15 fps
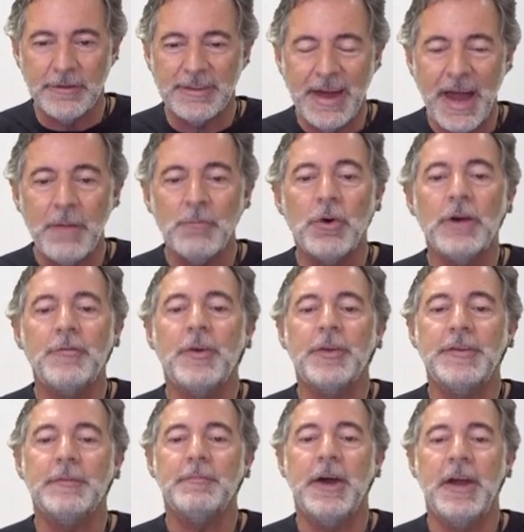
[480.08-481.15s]
Time waiver
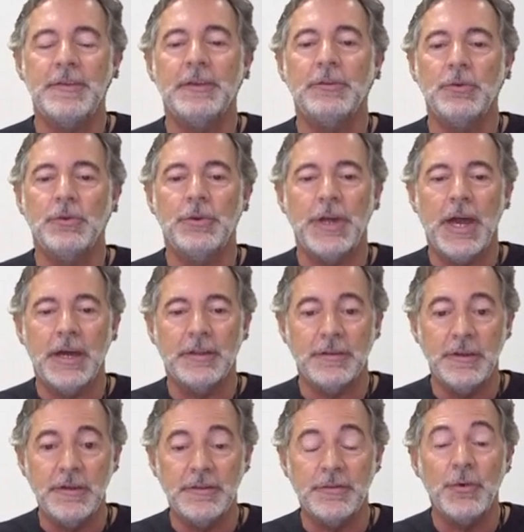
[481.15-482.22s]
is amazing to do that.
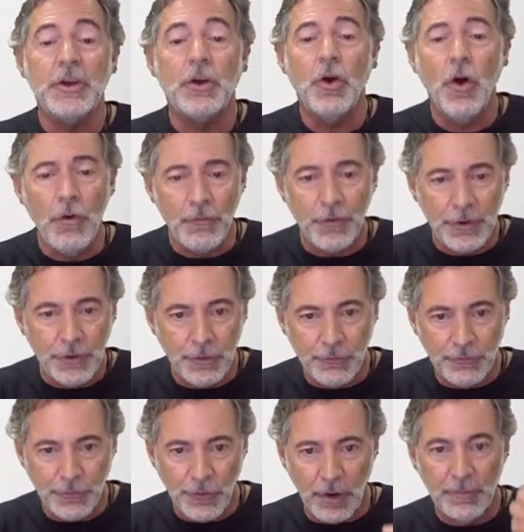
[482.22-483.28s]
Is recover you
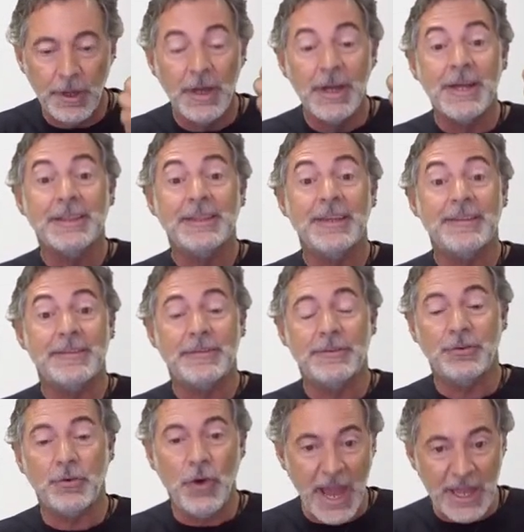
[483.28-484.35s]
from the
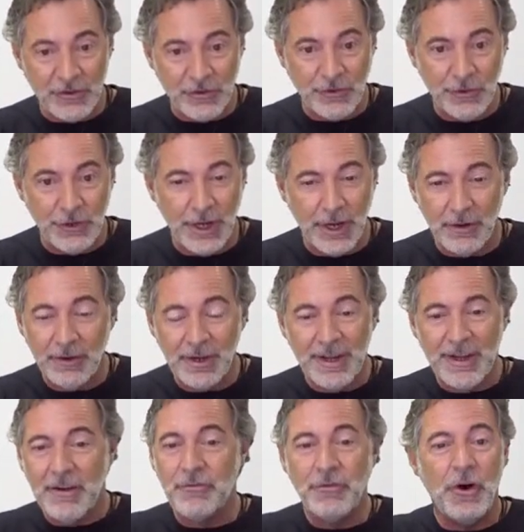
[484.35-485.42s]
scratch, you know,
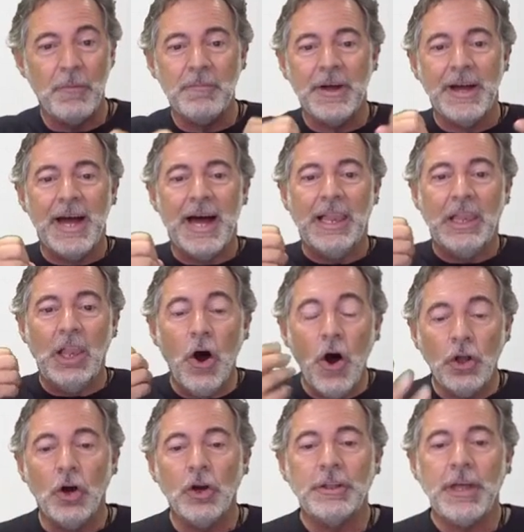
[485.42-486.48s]
from
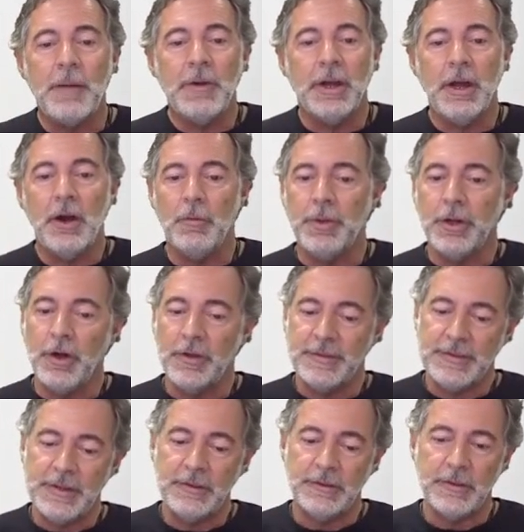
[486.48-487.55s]
long time ago, because the
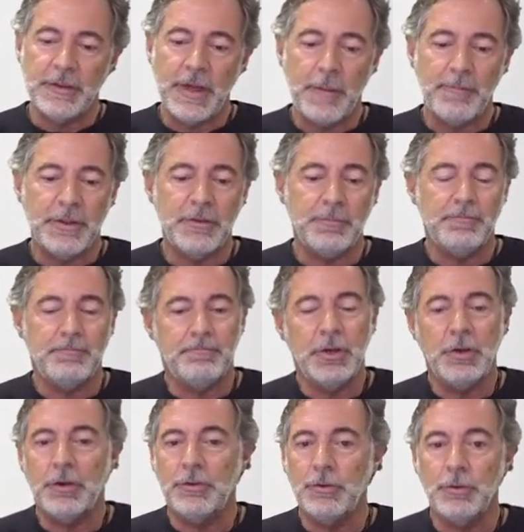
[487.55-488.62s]
things don't happen
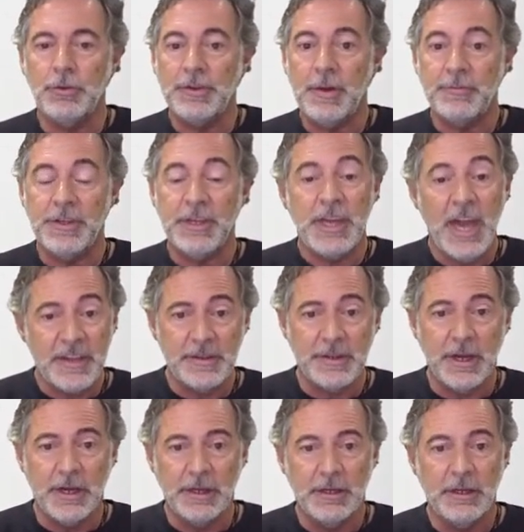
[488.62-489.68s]
because you do something
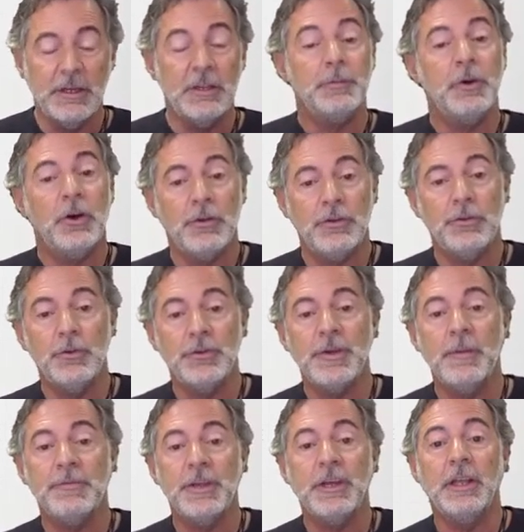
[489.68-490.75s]
yesterday. It's because you do
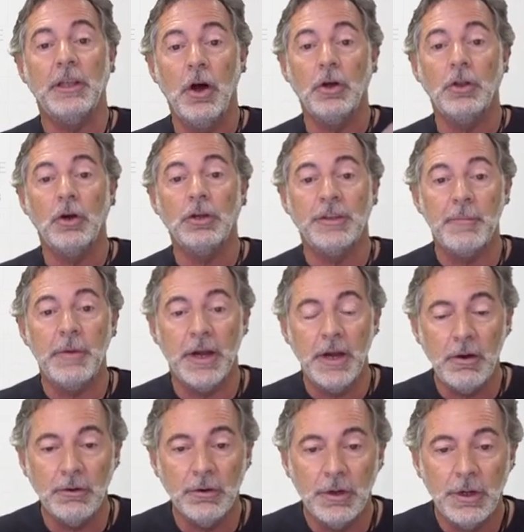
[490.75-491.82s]
something long time ago.